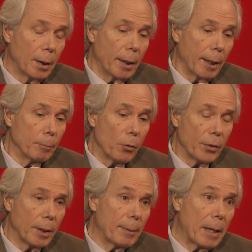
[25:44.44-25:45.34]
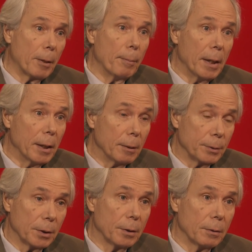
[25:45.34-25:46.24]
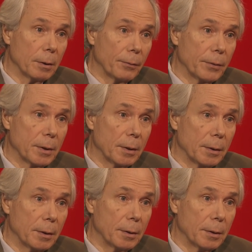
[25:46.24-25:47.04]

and moving them down to medium security facilities.